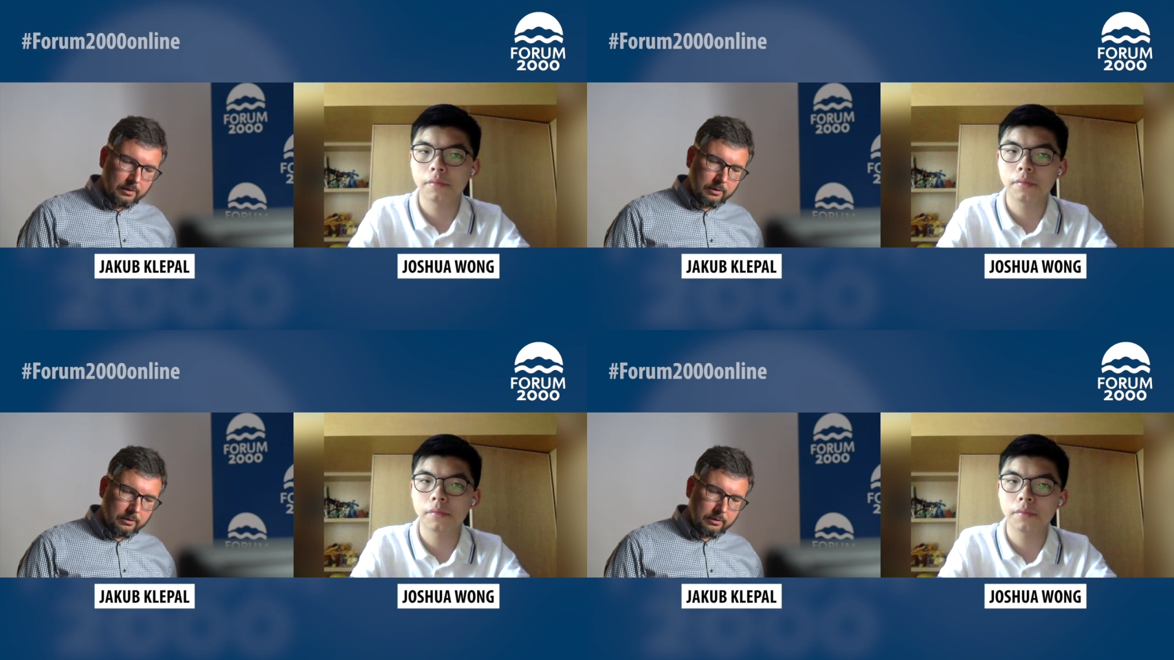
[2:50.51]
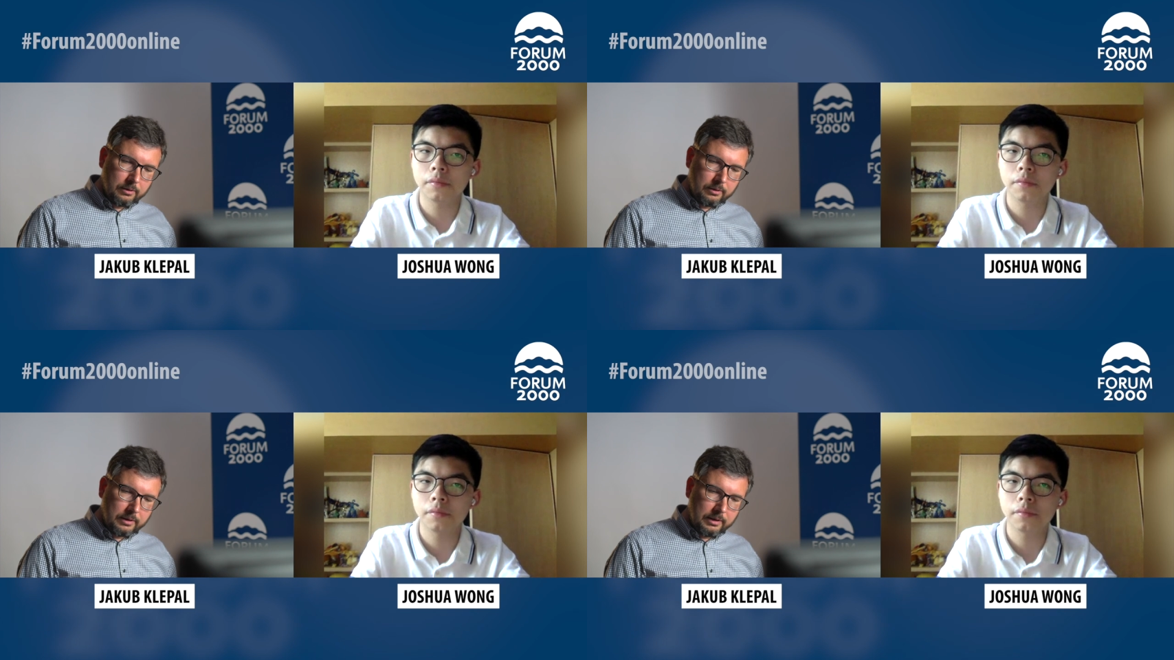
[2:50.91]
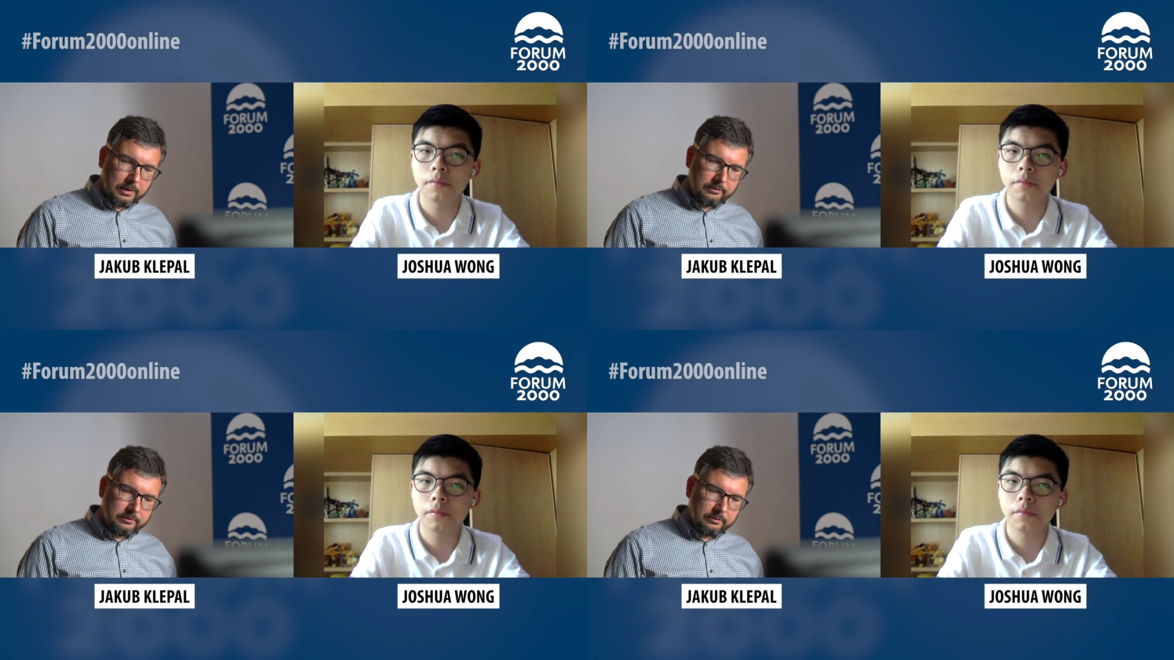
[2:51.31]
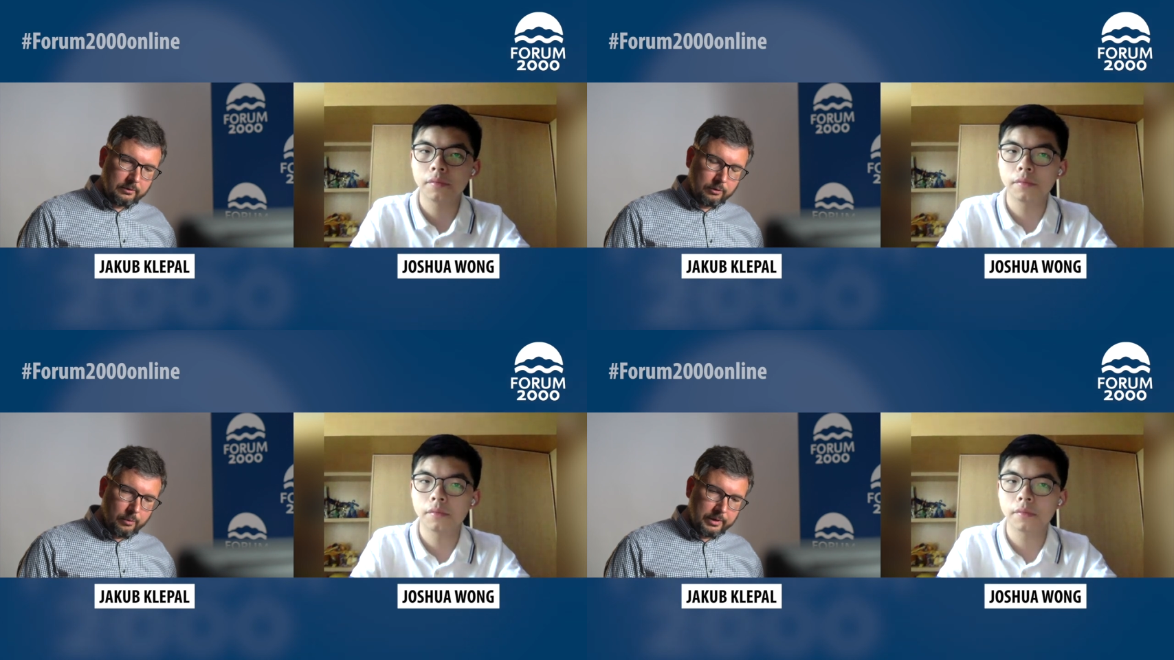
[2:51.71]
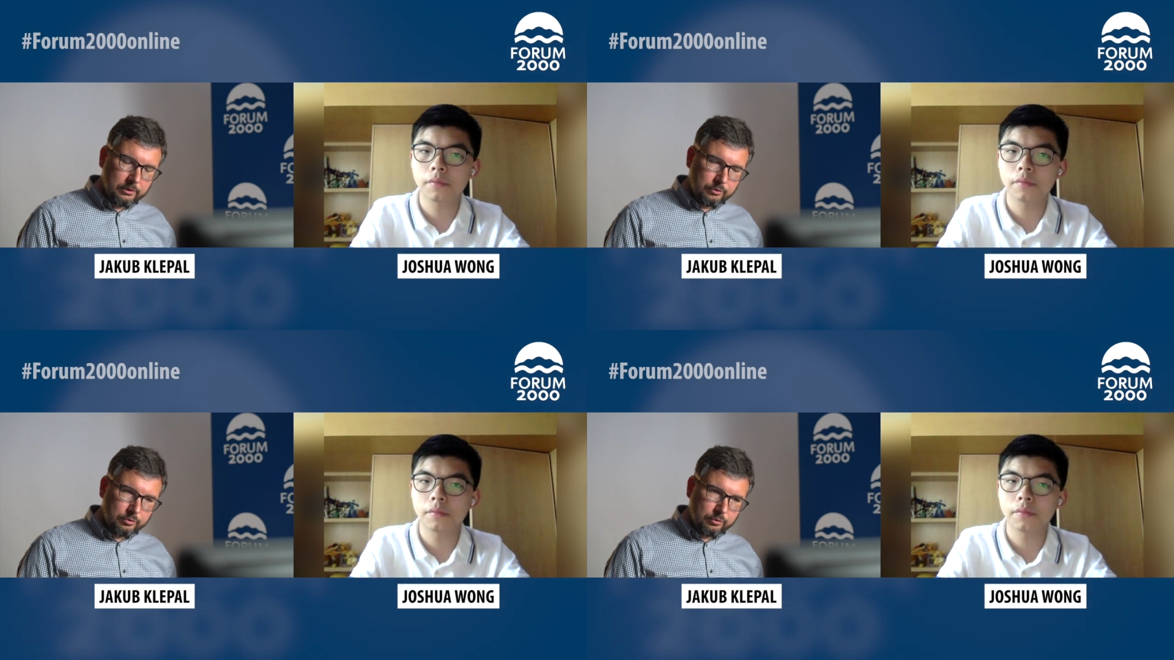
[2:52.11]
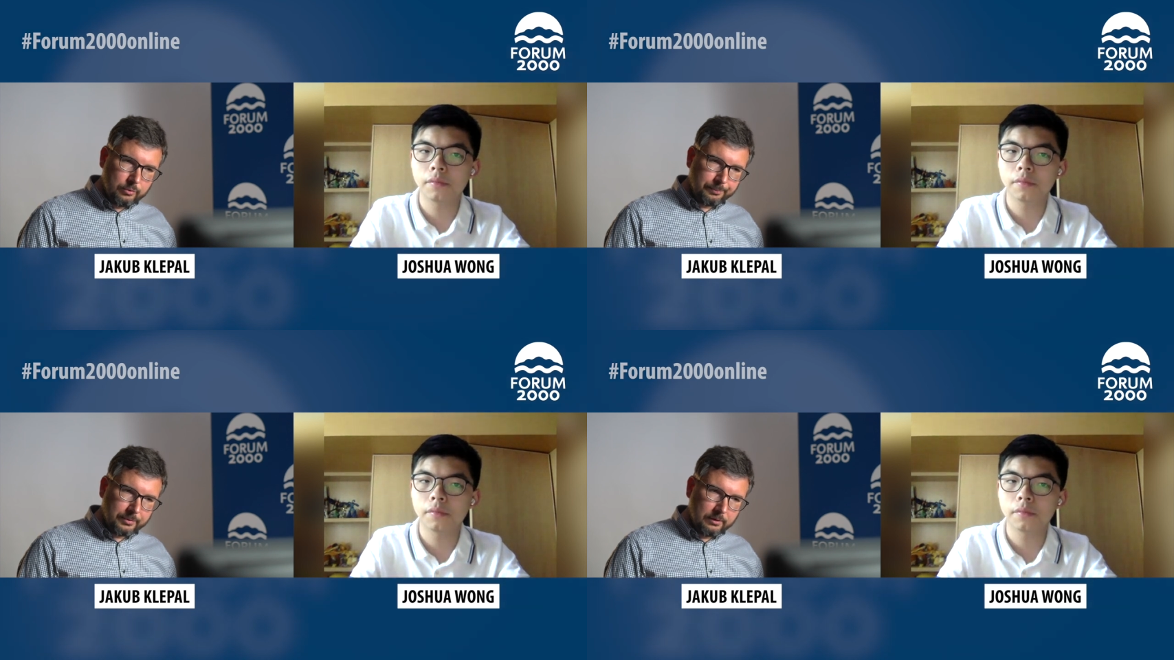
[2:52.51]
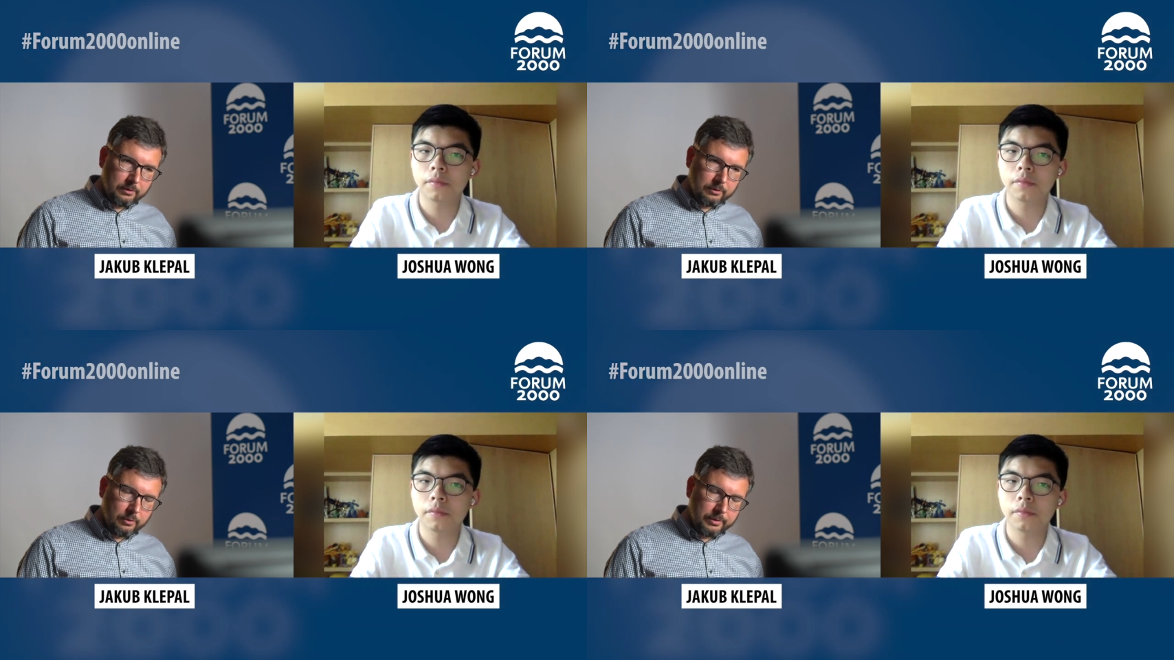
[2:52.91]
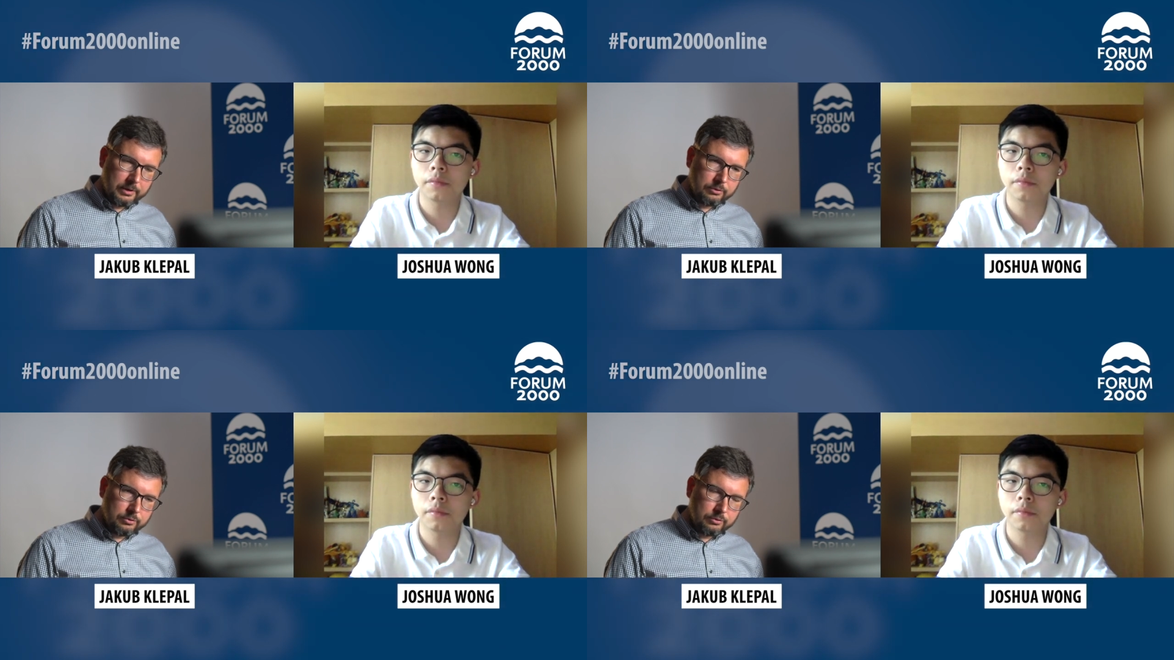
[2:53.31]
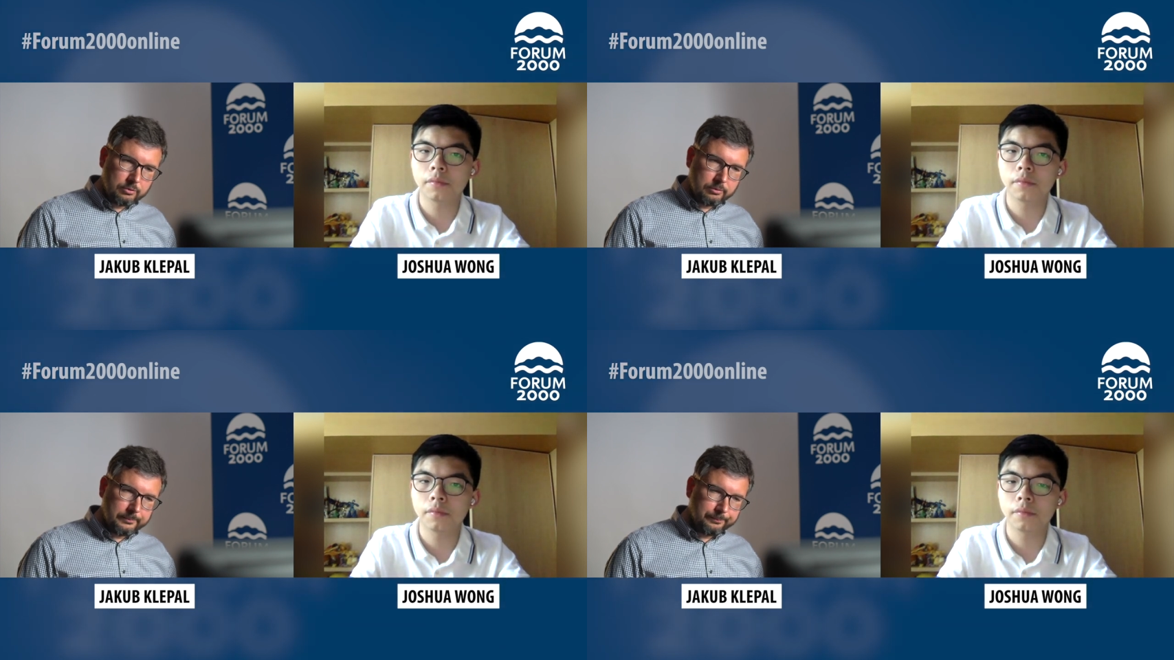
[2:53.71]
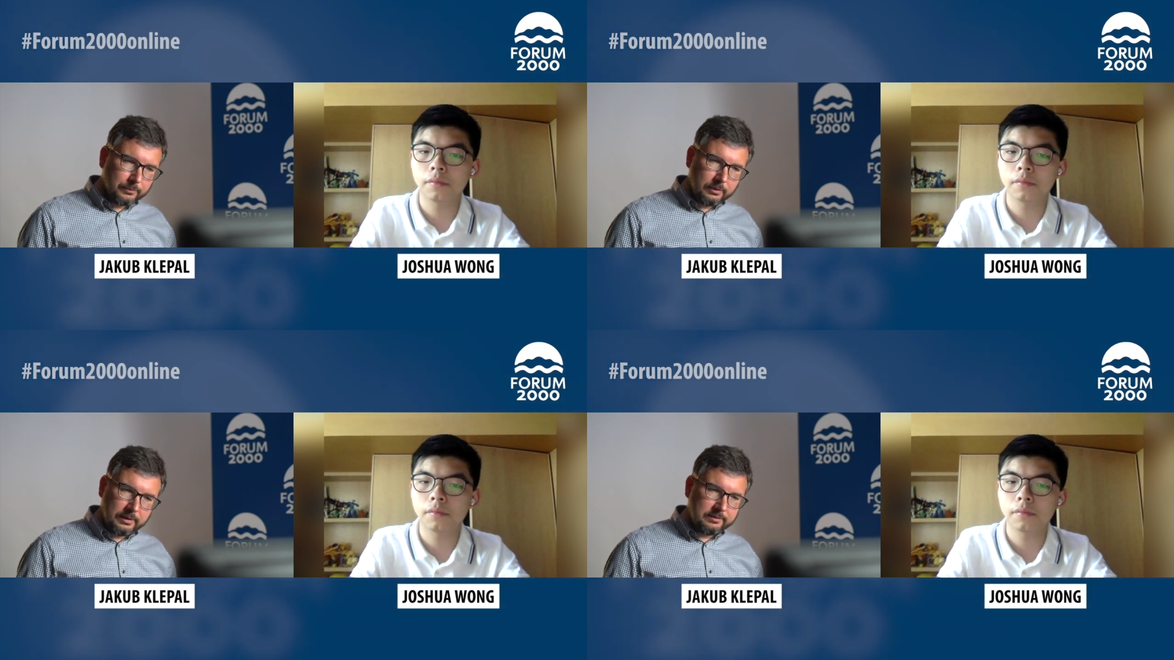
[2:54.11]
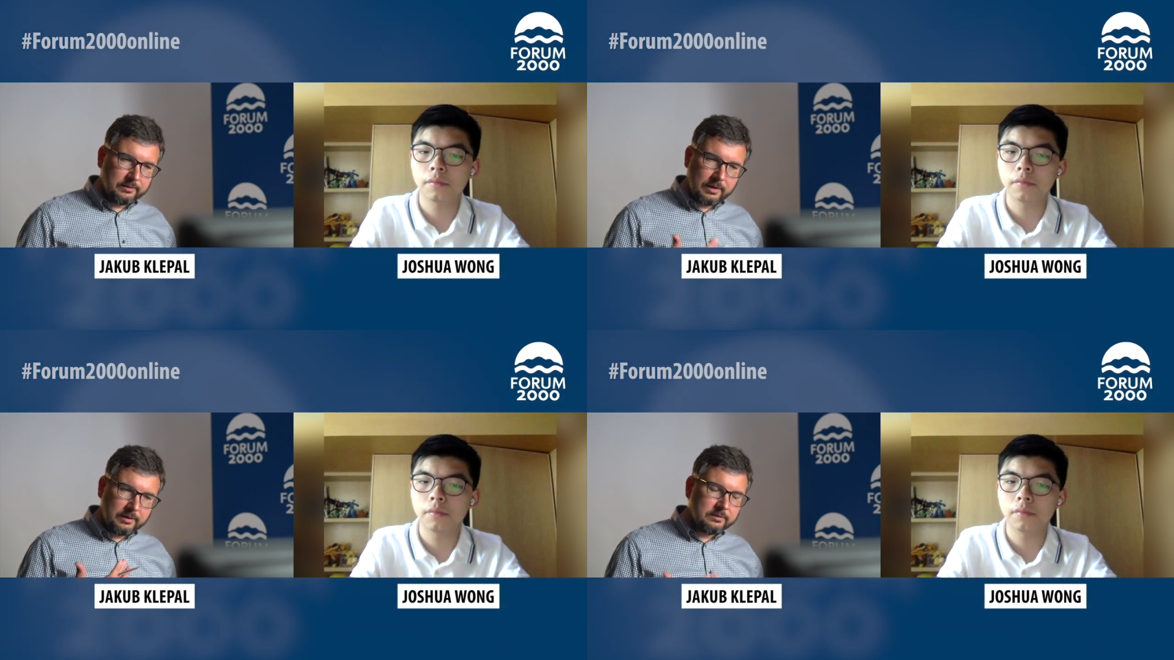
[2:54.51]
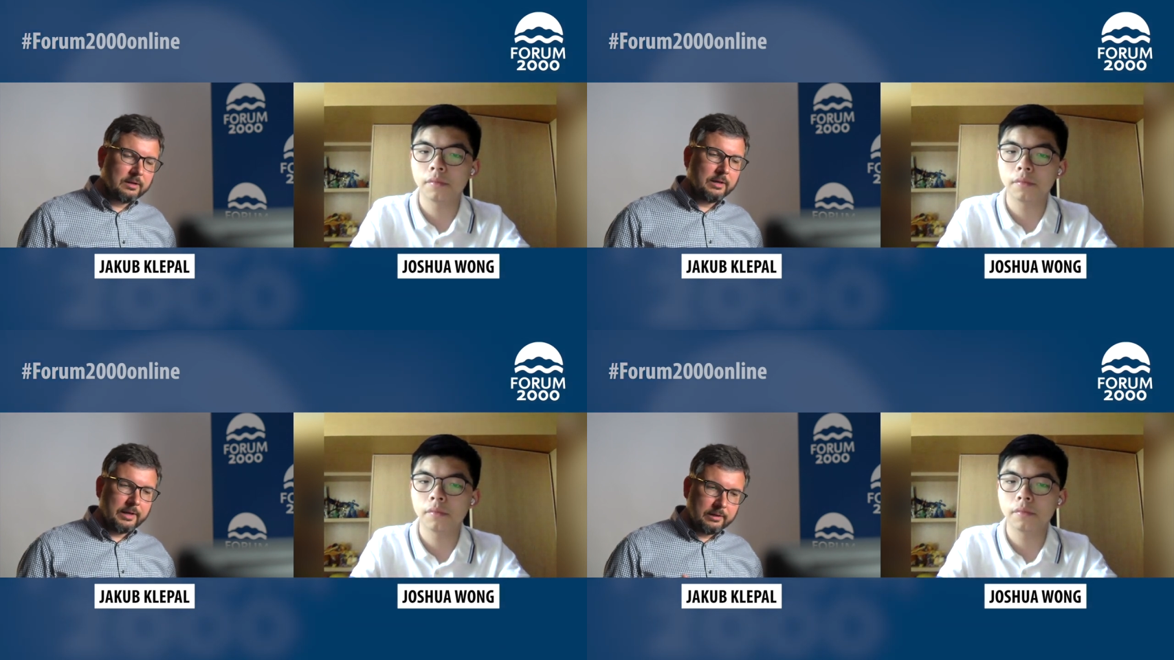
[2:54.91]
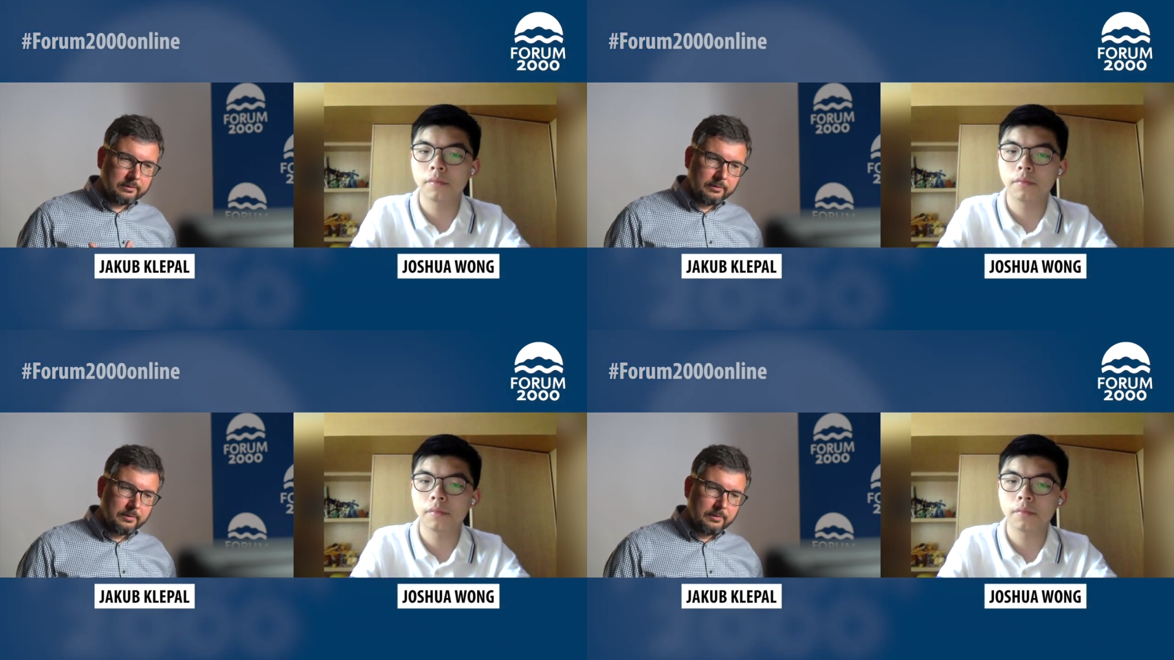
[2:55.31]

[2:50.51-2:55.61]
Speaker 1: uh, is going to uh, going to um, let's say escalate